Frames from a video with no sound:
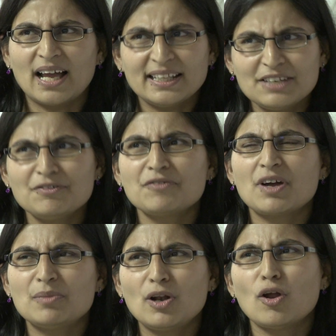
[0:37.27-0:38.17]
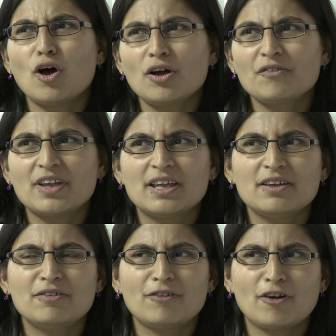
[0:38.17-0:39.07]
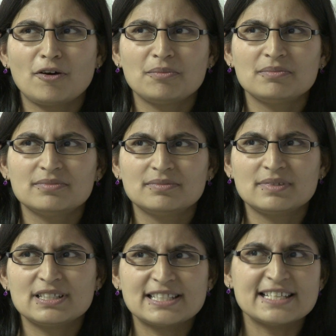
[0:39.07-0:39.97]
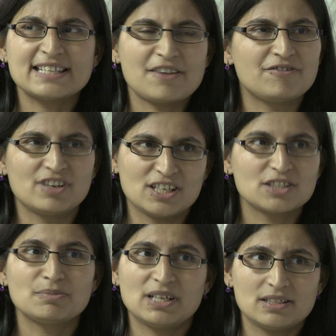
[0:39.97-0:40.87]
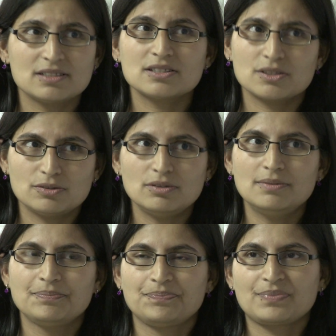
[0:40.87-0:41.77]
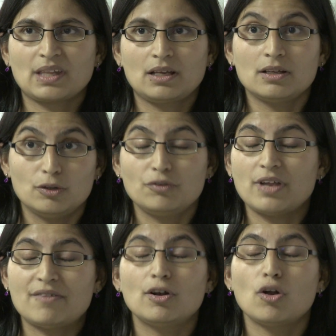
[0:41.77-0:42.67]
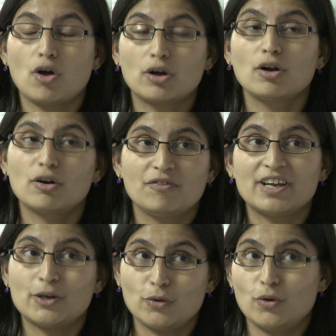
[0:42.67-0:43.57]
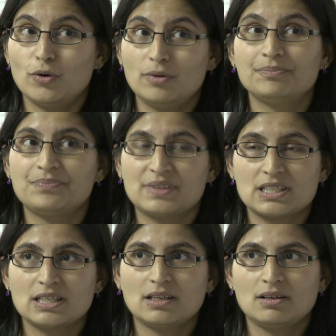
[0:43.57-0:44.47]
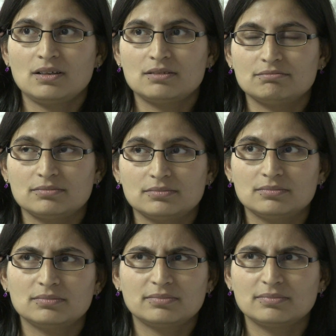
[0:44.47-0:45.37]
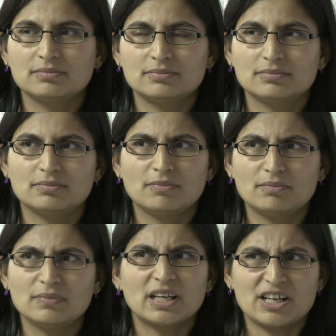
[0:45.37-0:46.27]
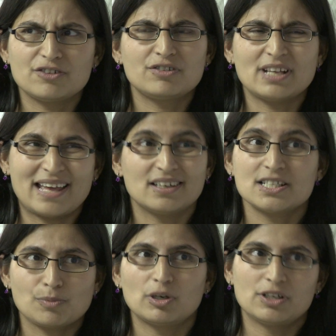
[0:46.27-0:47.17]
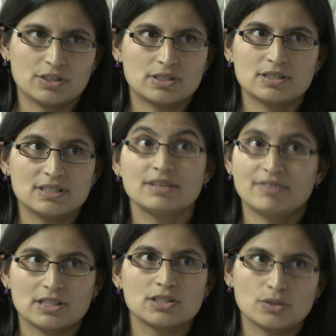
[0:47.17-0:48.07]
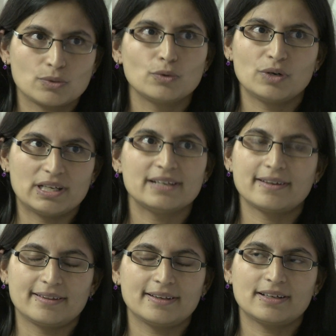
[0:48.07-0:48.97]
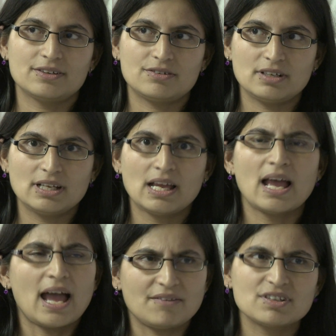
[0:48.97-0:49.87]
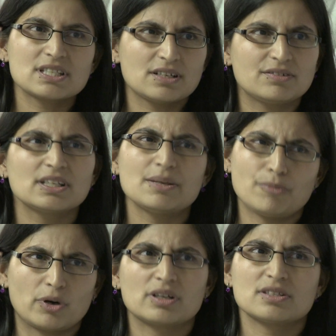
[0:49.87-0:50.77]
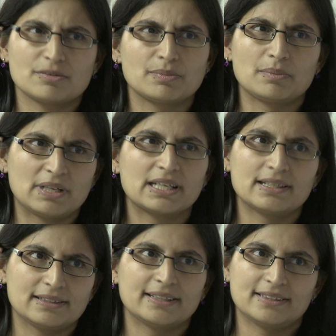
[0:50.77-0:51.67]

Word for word: I think we've come a long way from since I finished medical school though we have a lot, lot way to go. Mm, the country and its politicians, the ones who really run the country, have discovered the importance of public health, I